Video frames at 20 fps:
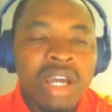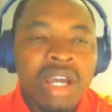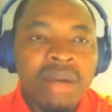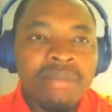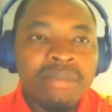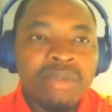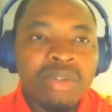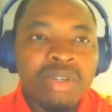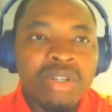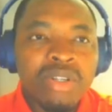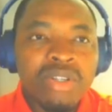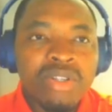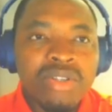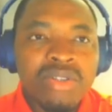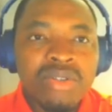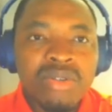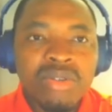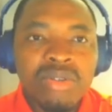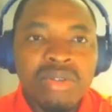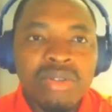I'm going
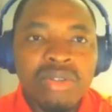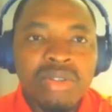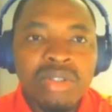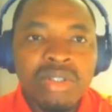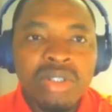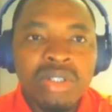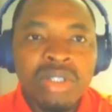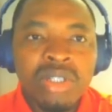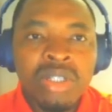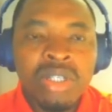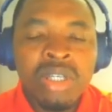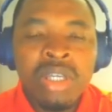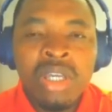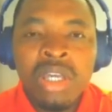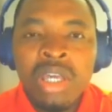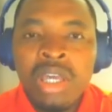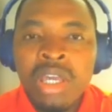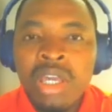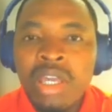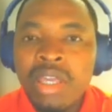to
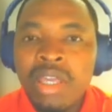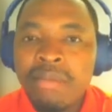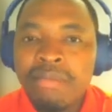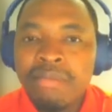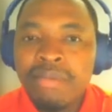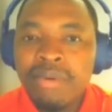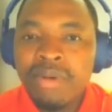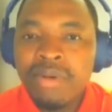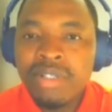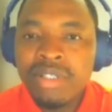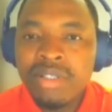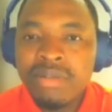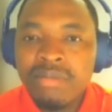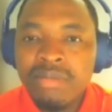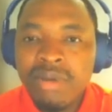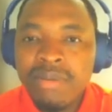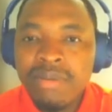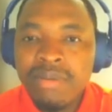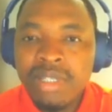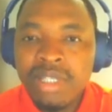import,
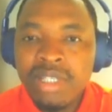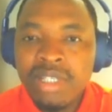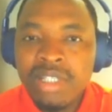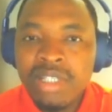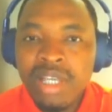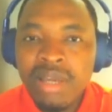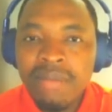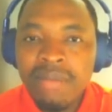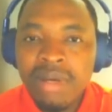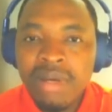maybe this time